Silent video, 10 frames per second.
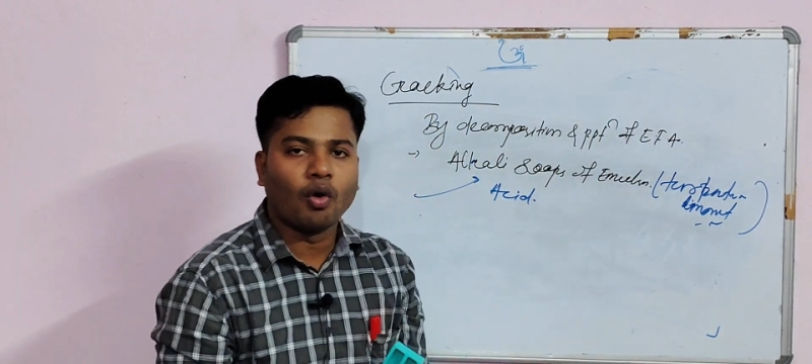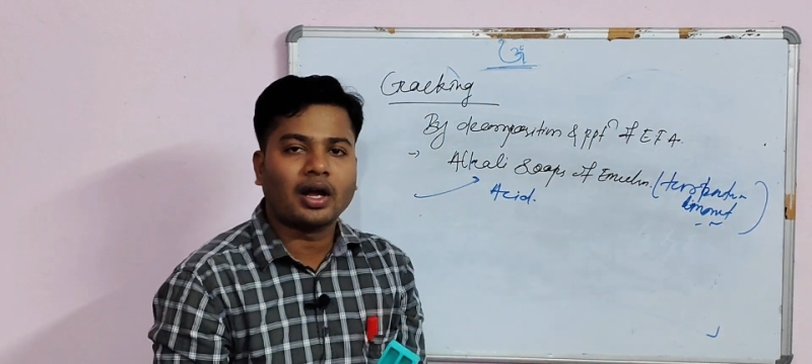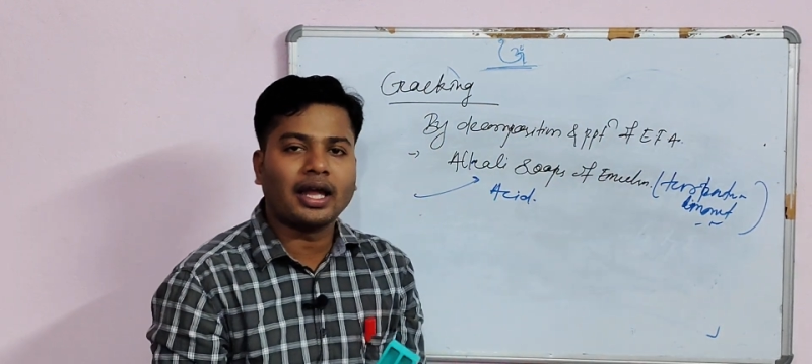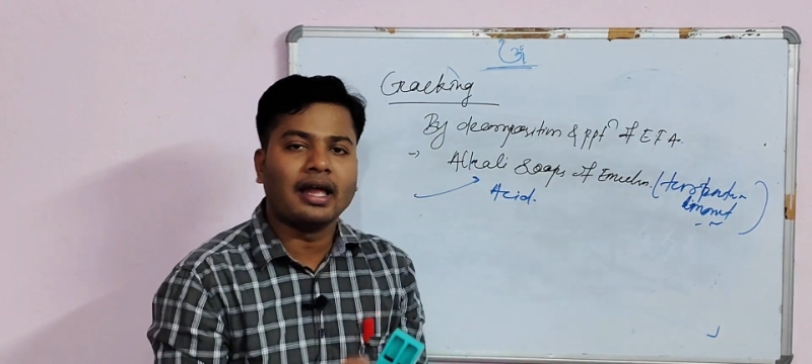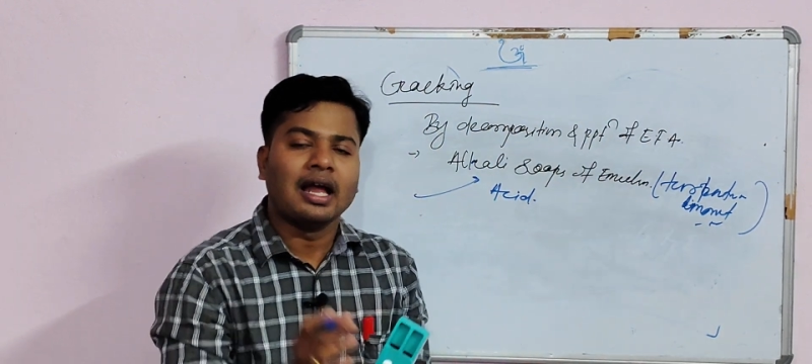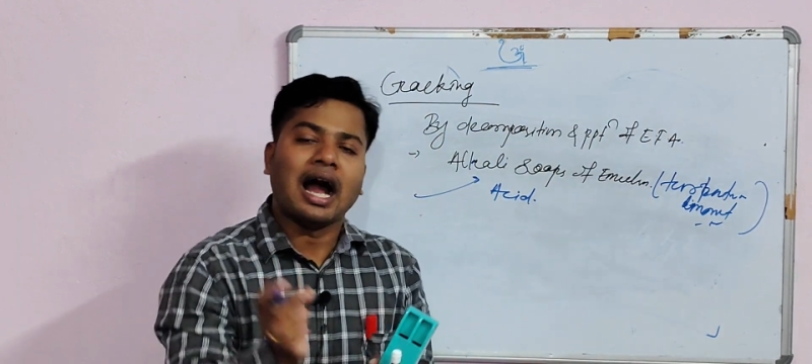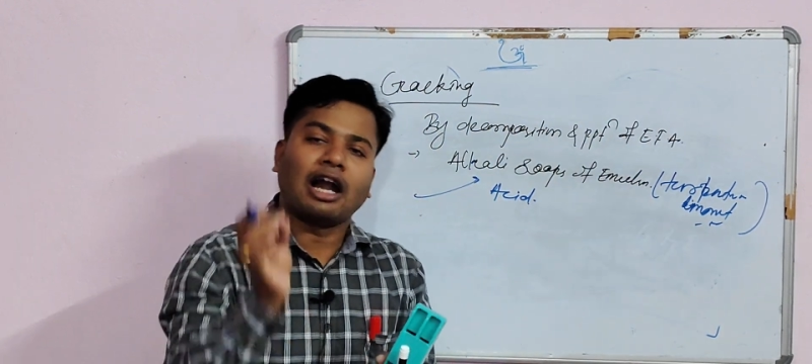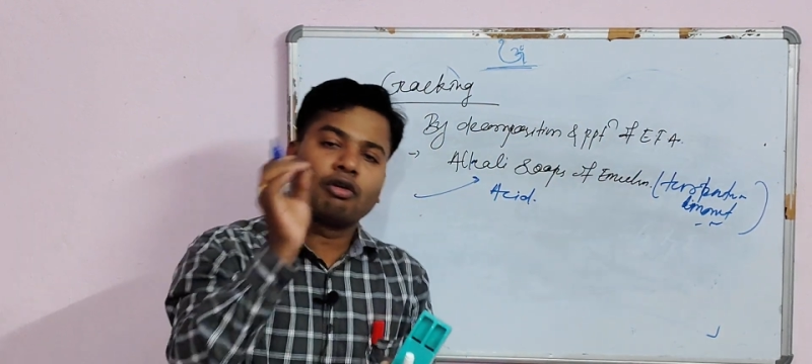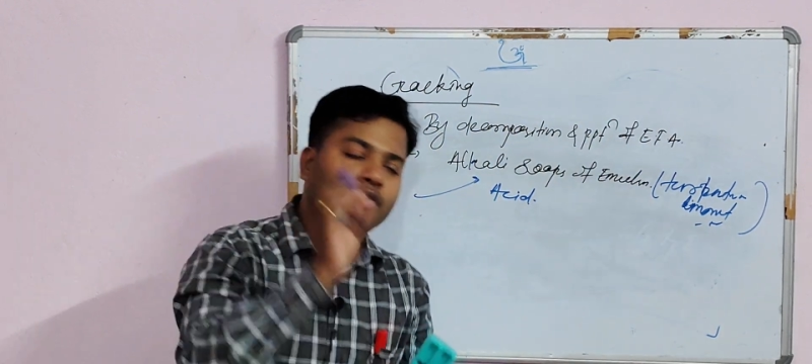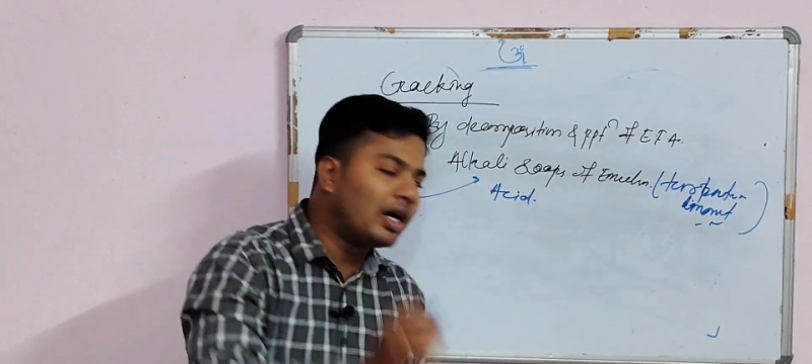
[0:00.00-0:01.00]
Okay,
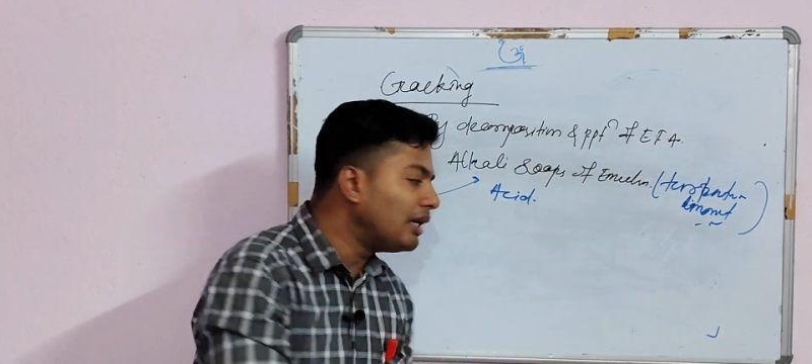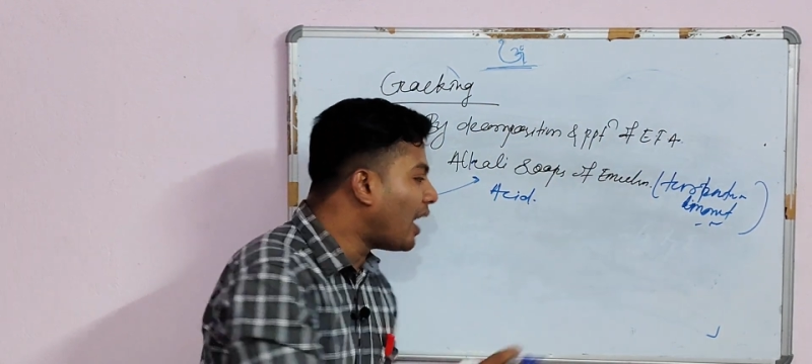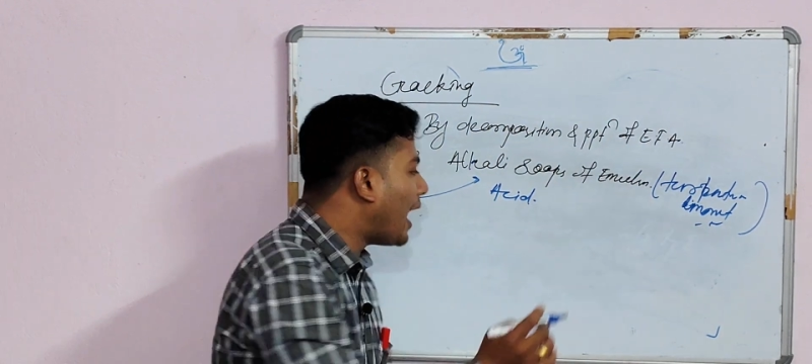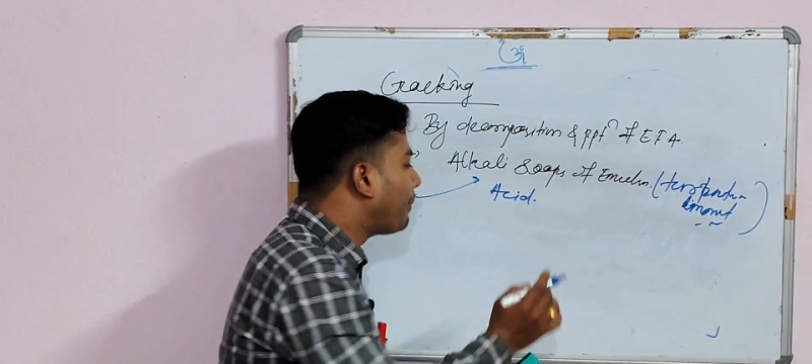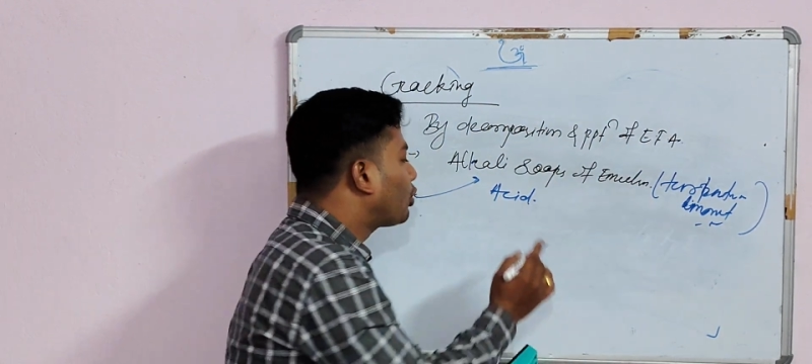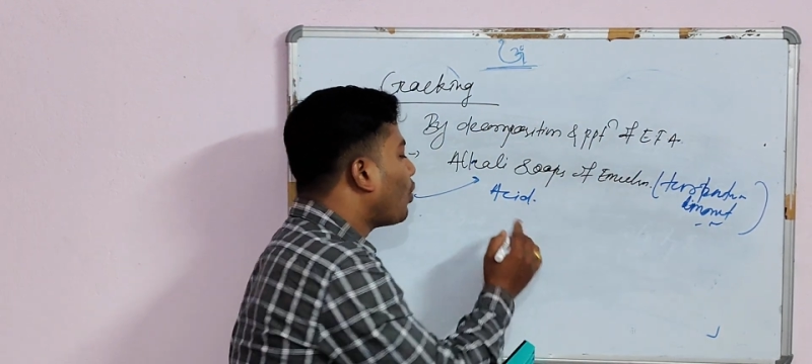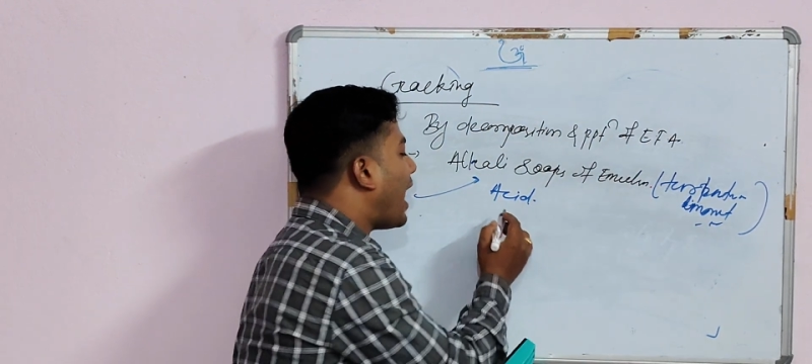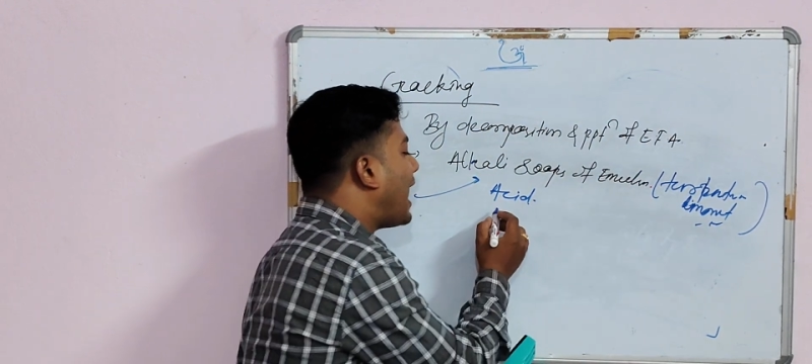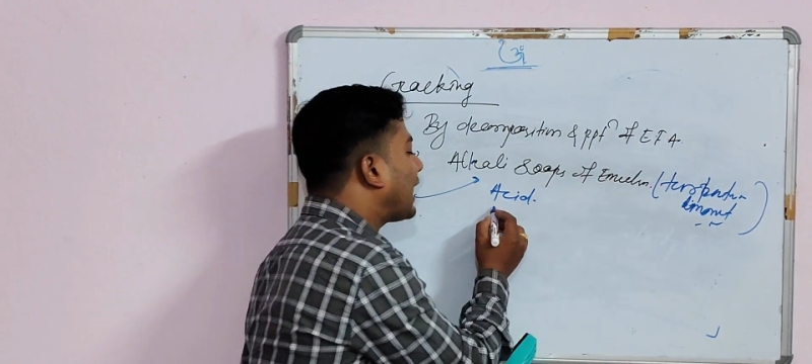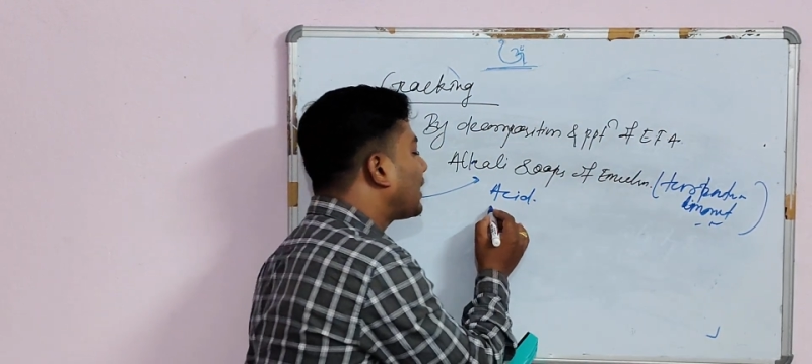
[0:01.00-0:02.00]
and when you have
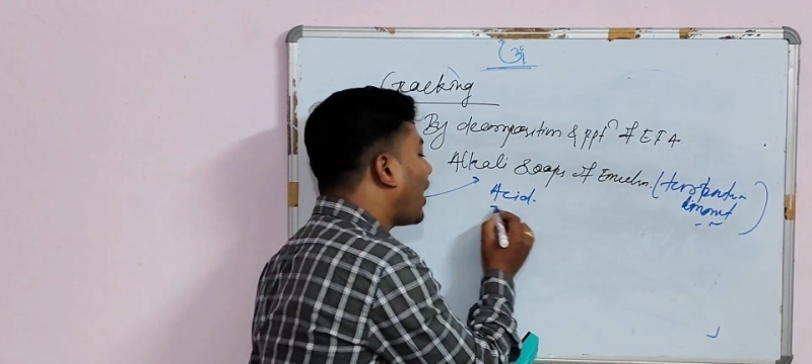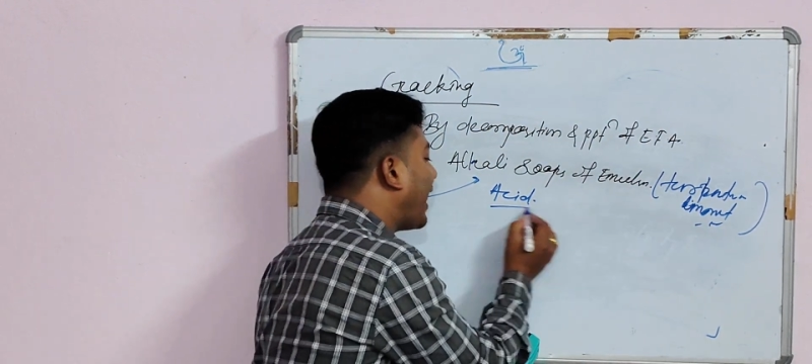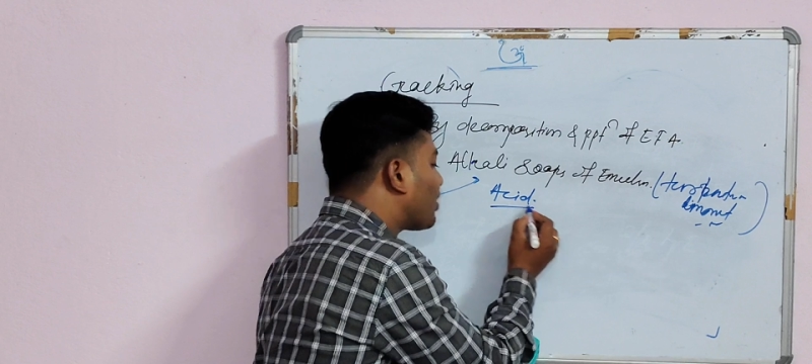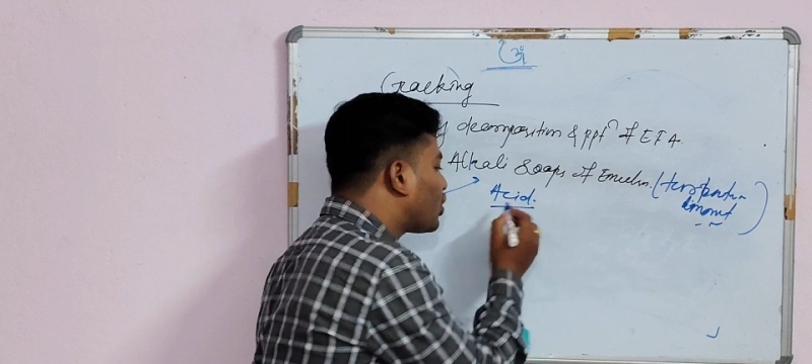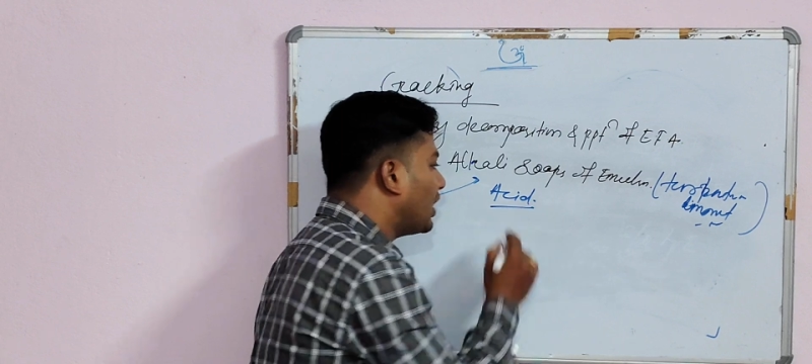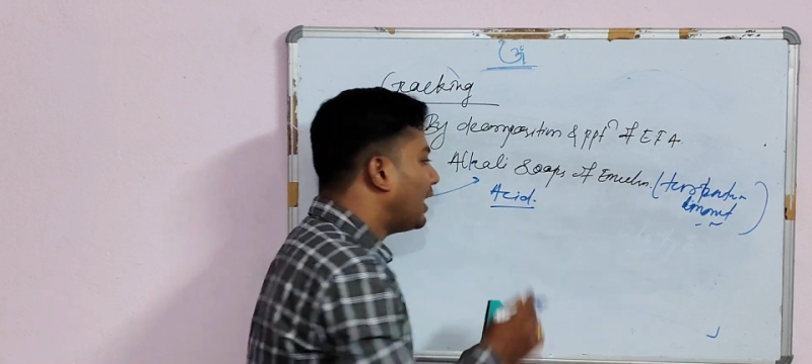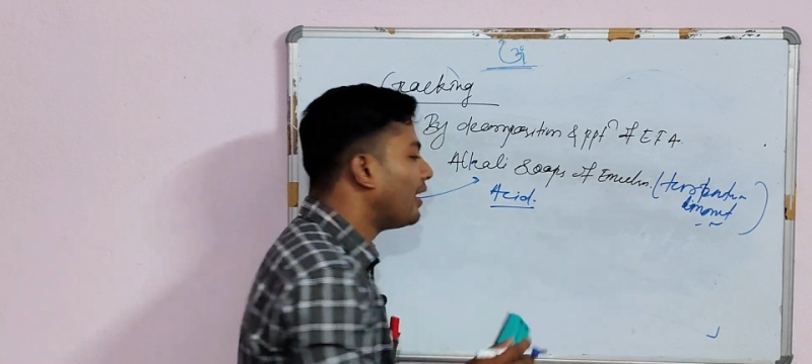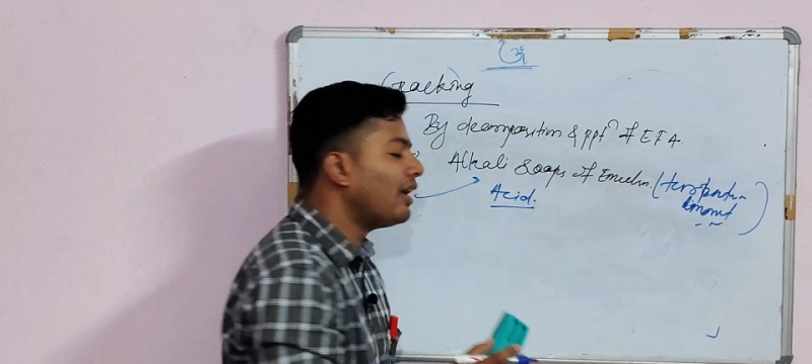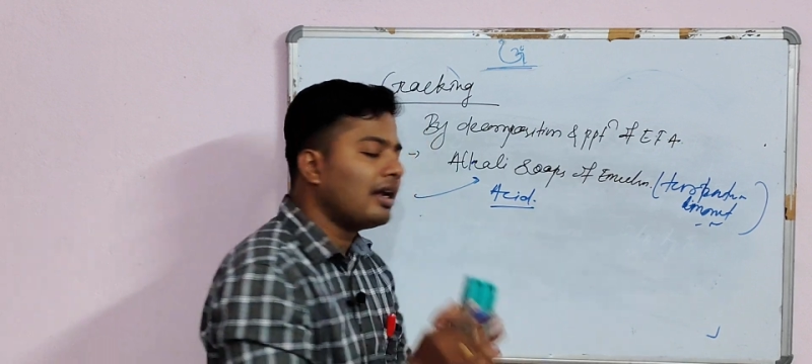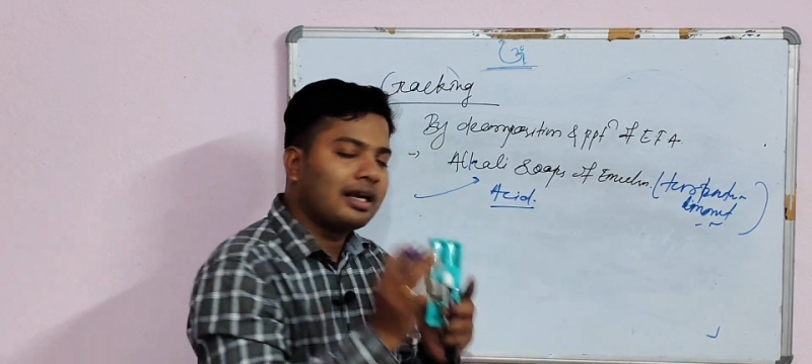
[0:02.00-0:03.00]
to add the acid,